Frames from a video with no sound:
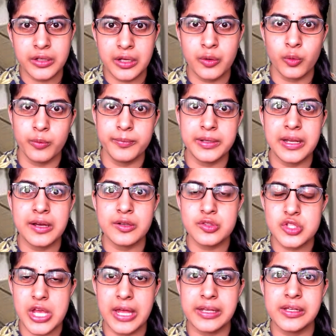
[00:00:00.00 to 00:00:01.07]
our Home Banao
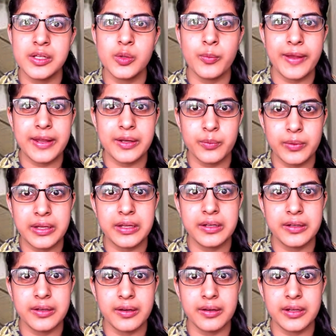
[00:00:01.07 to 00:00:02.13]
channel where we had